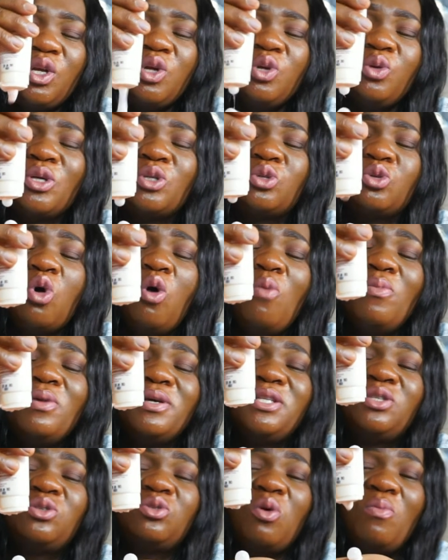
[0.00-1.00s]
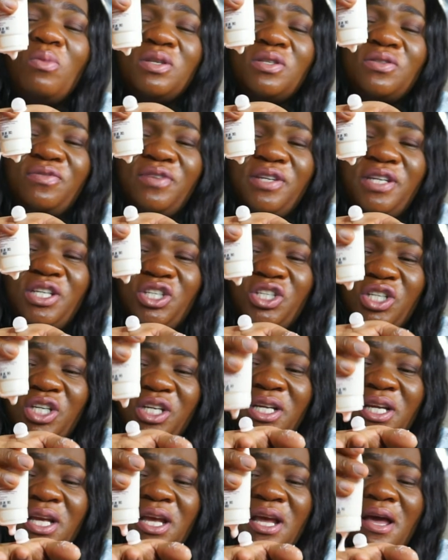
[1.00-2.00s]
it was almost it's almost
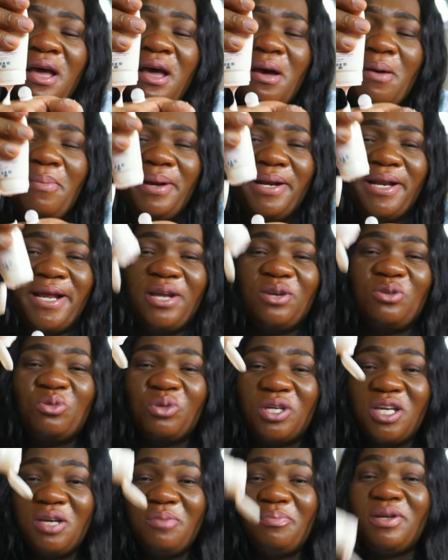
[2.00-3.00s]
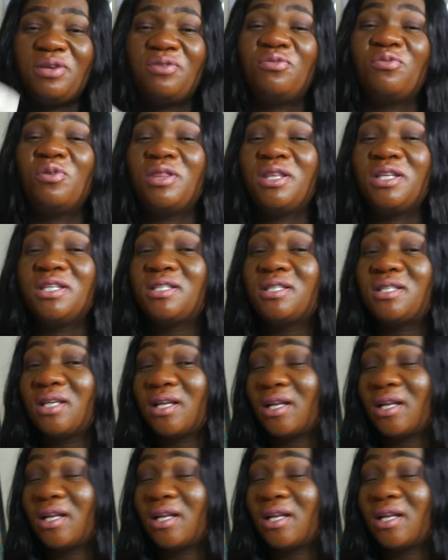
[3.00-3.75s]
finishing but i had to keep it for this